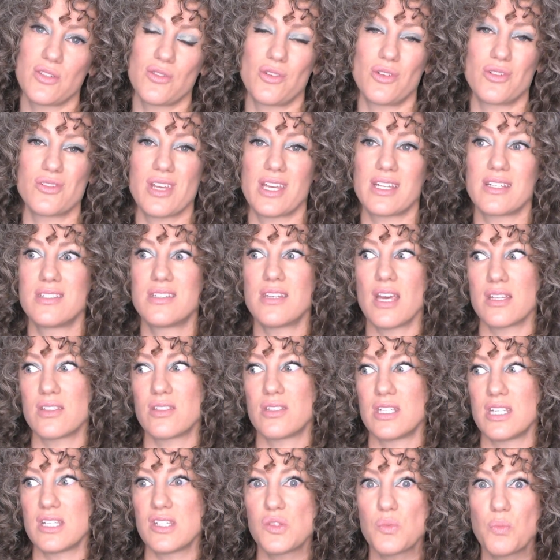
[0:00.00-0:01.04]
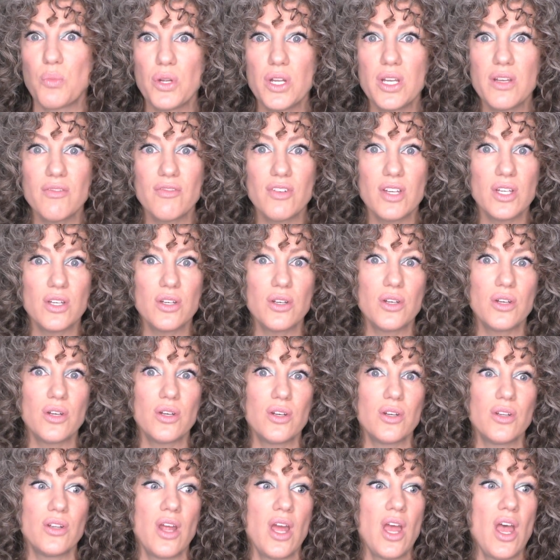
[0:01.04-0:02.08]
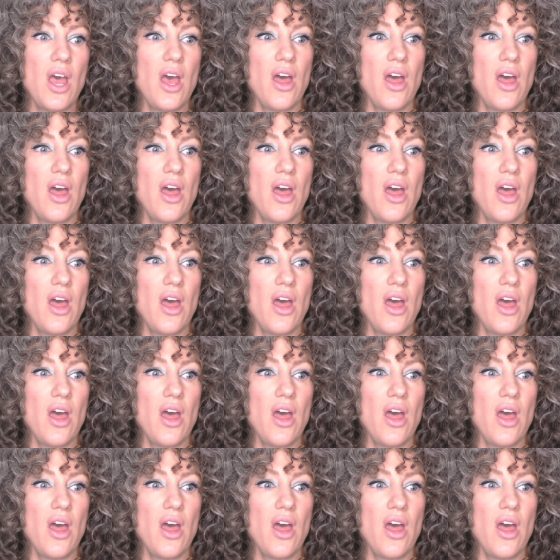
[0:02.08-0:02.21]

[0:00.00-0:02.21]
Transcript: So there's like Dusty Springfield,